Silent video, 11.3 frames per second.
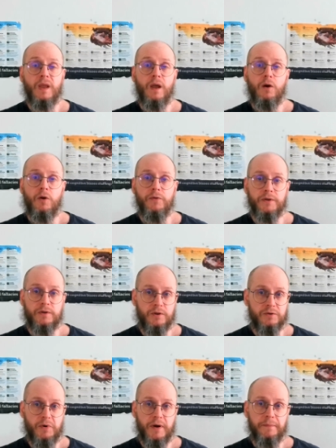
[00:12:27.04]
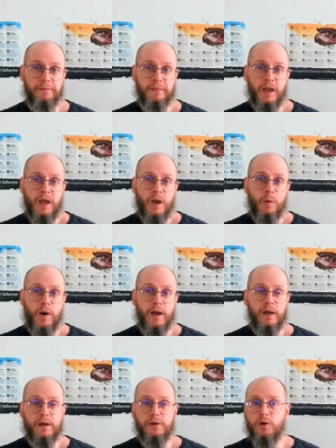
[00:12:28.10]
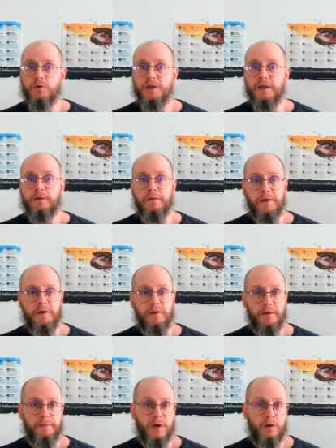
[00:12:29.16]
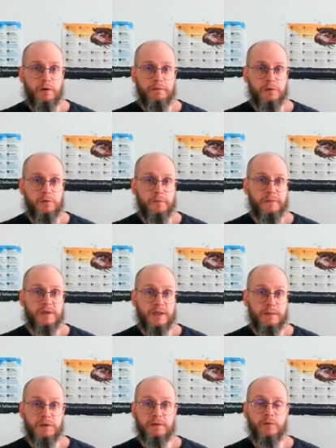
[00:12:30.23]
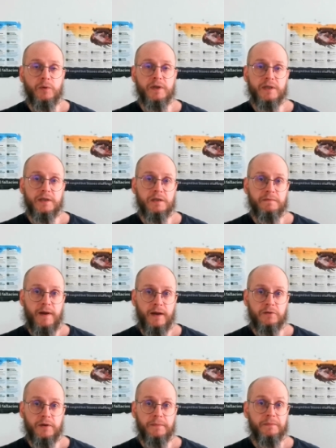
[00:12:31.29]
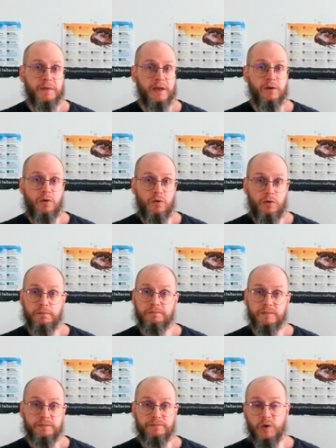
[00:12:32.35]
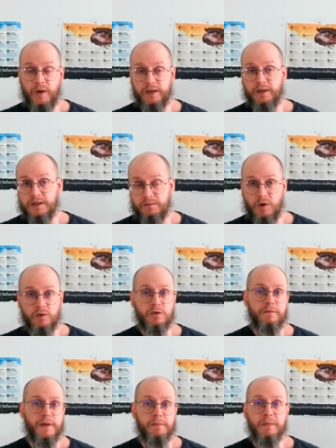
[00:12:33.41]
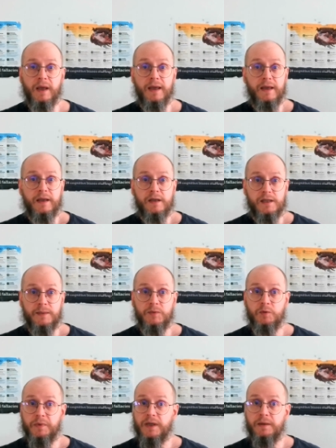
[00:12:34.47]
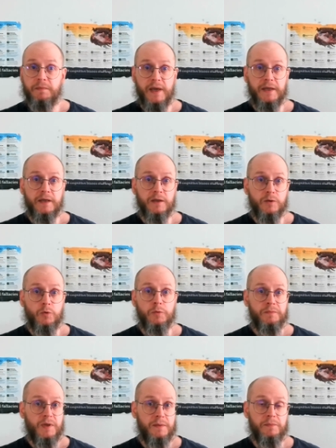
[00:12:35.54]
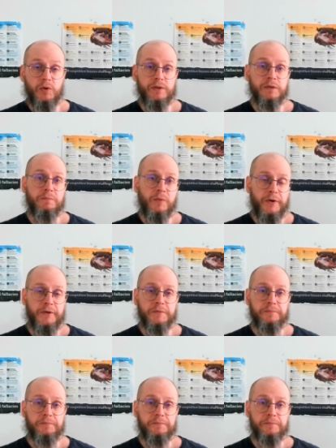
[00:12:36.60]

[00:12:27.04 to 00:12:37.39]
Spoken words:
On the contrary, while no single theory or view seems fully satisfactory, they all, or at least most of them, seem to be making good, important points.